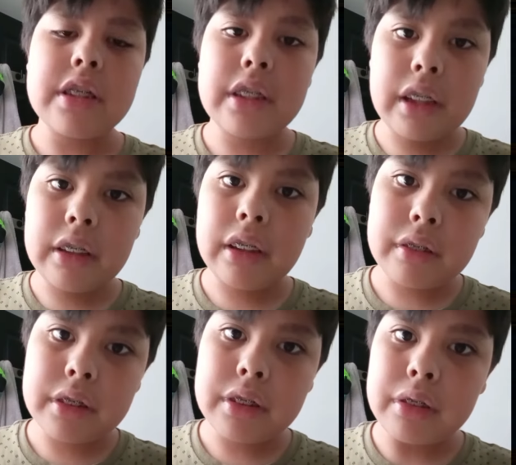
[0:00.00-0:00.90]
out
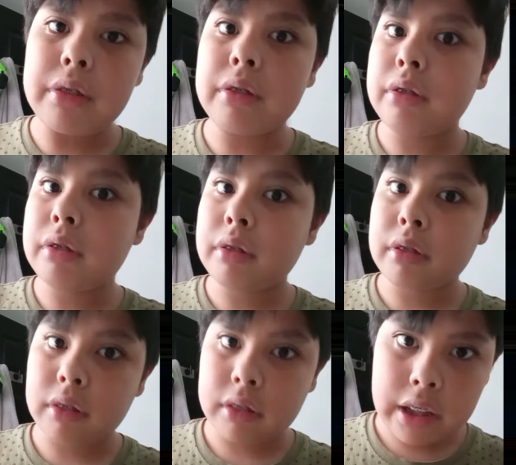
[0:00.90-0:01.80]
to
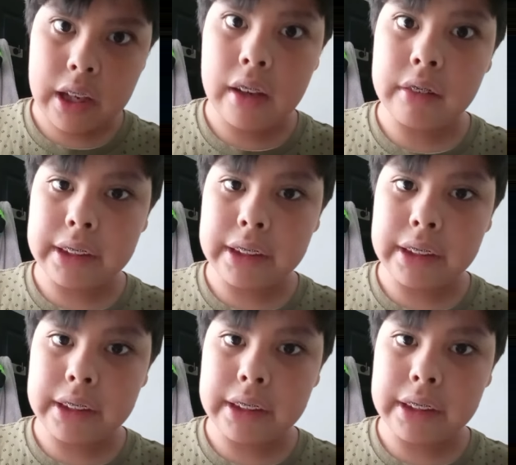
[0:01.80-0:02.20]
Eric.